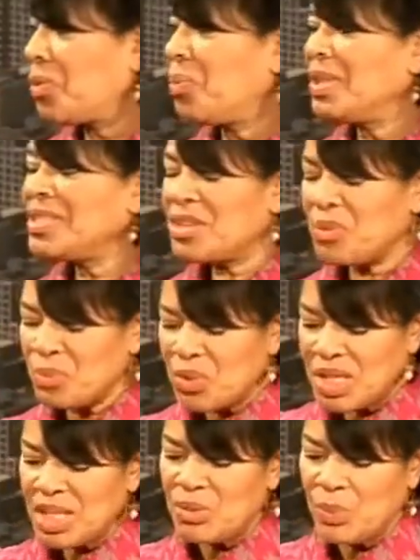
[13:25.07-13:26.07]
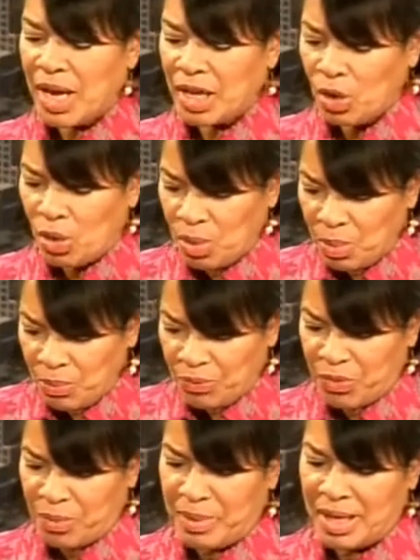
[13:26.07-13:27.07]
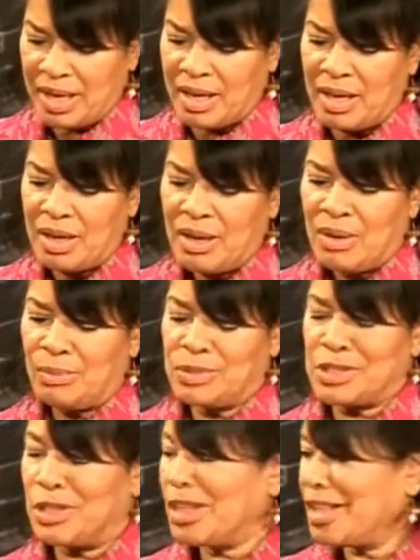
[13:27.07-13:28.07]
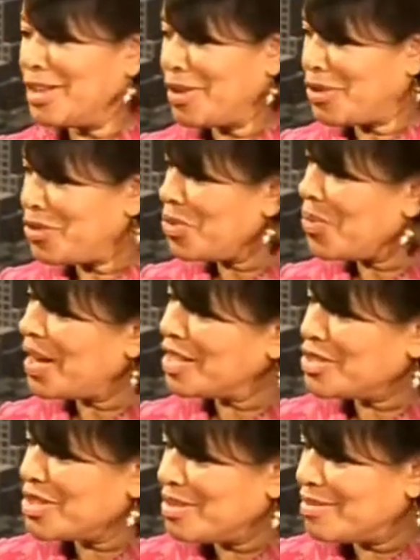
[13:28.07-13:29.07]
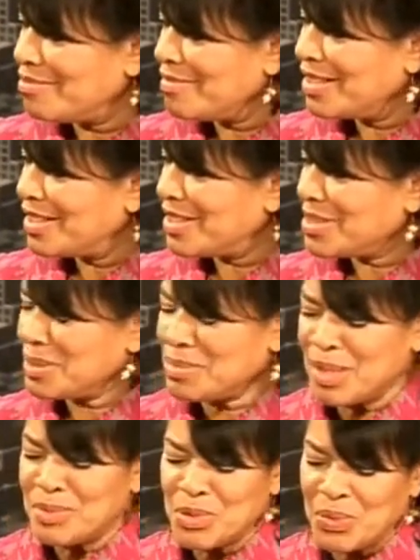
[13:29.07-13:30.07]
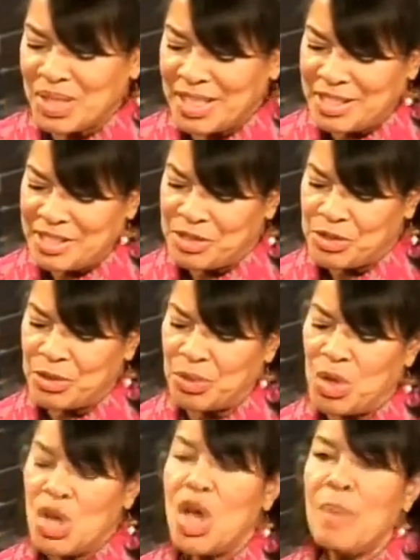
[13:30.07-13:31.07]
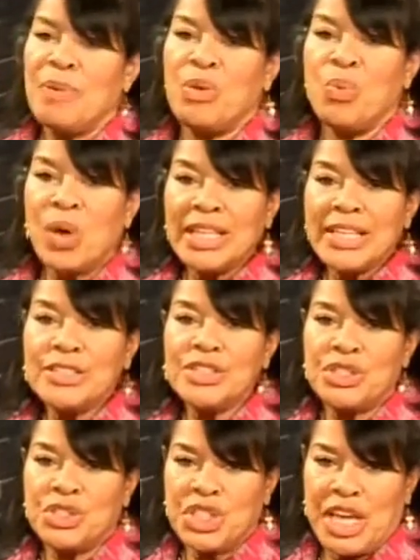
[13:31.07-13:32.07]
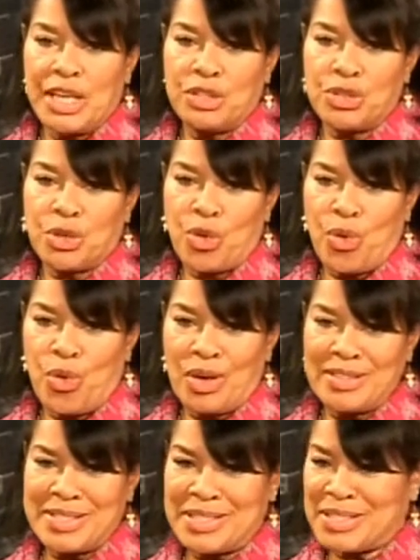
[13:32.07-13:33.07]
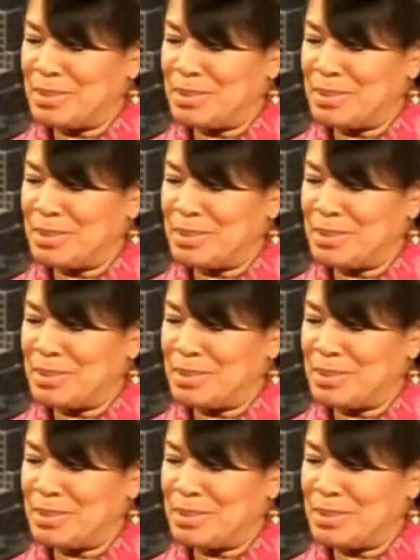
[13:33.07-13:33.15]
But the ones that really rang home for me was looking in another direction. Because sometimes you really need to be willing to change your course.